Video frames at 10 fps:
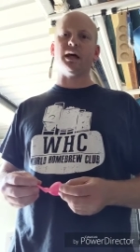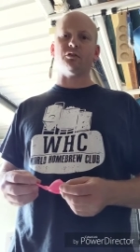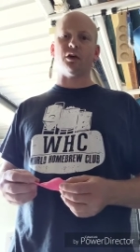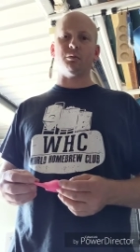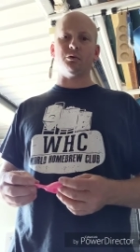
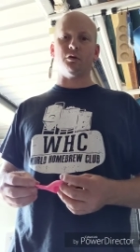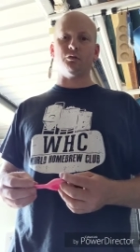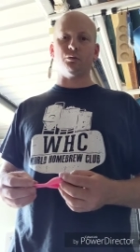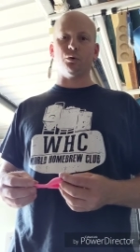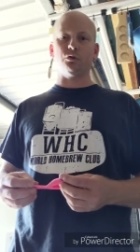That tapered
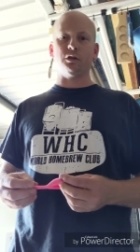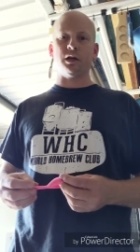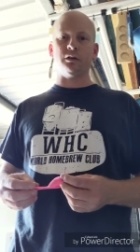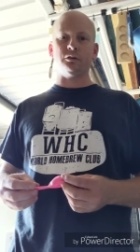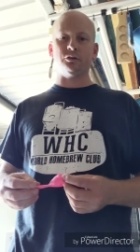off towards the
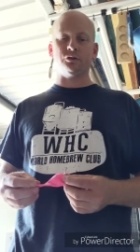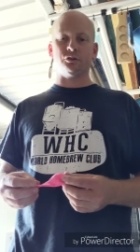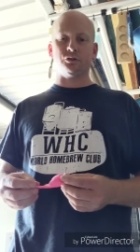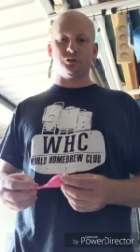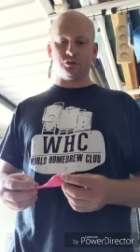end just
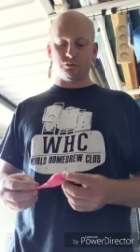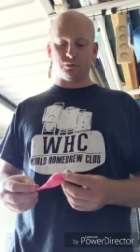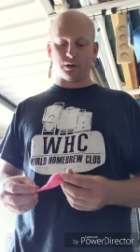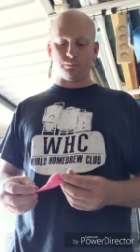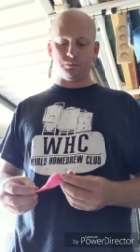due
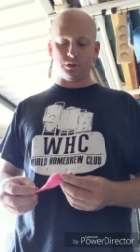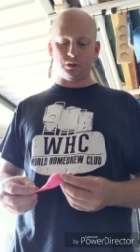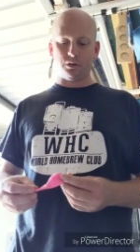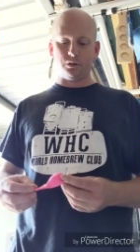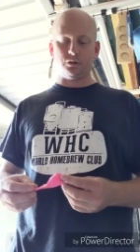
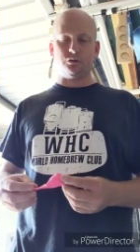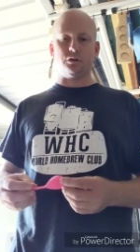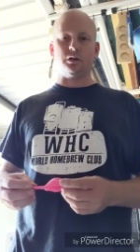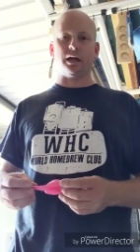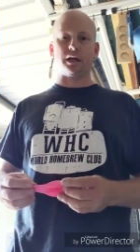
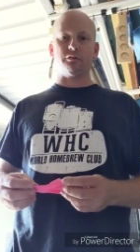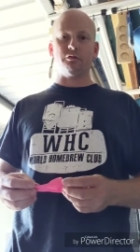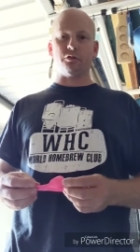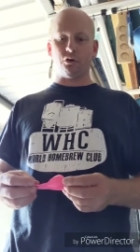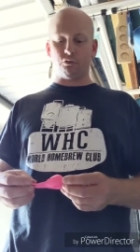to lack of
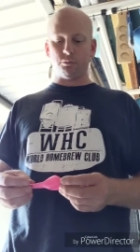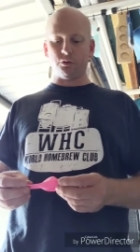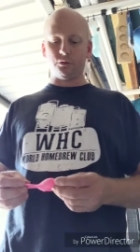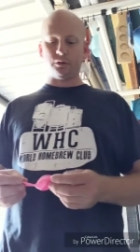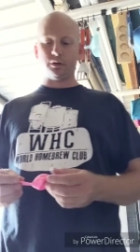involvement.